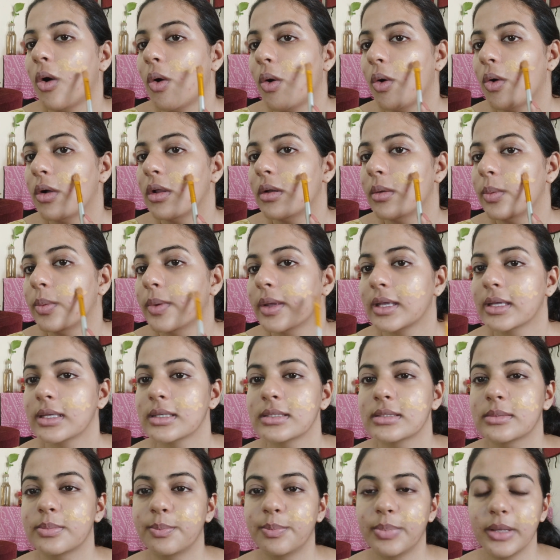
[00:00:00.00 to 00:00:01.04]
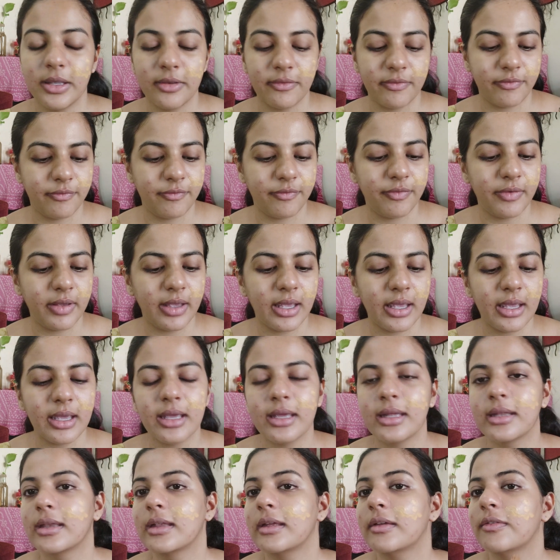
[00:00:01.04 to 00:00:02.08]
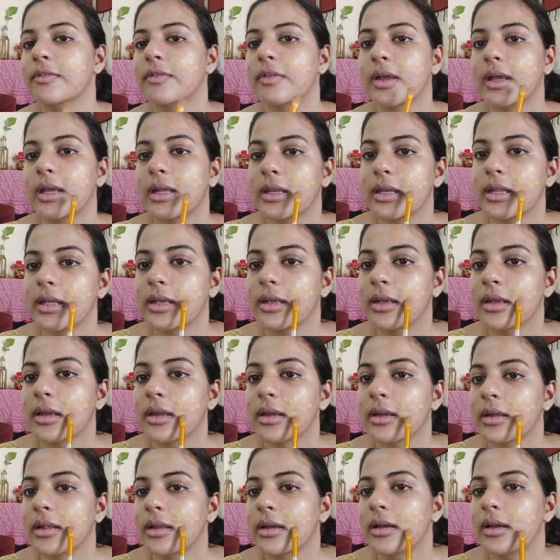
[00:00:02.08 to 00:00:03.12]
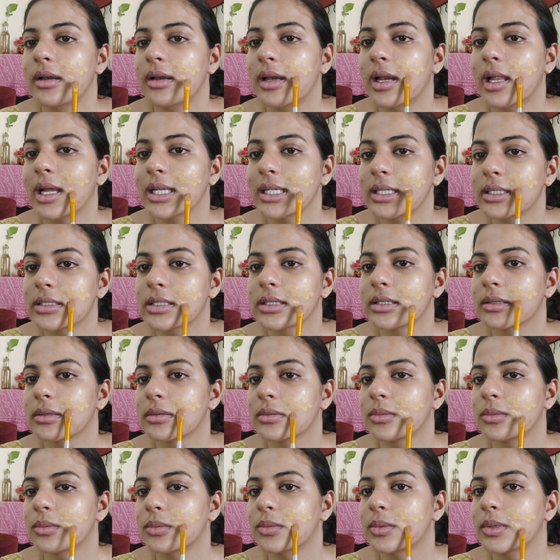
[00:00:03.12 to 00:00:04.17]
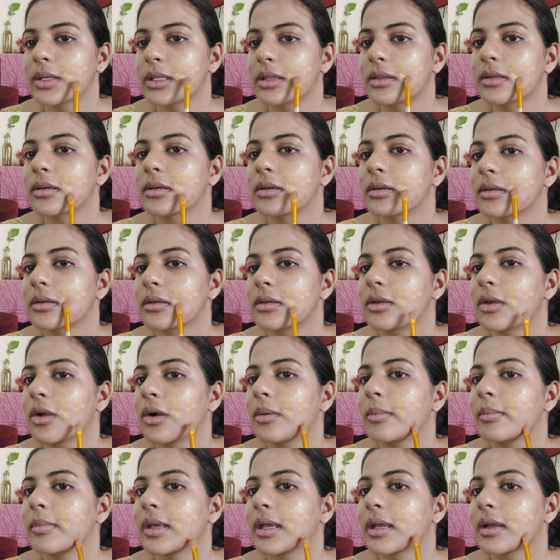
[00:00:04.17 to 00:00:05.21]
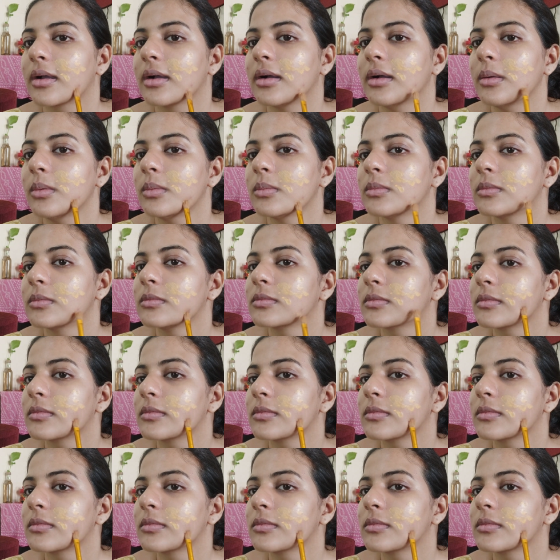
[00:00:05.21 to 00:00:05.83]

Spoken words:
Always be very light with your makeup.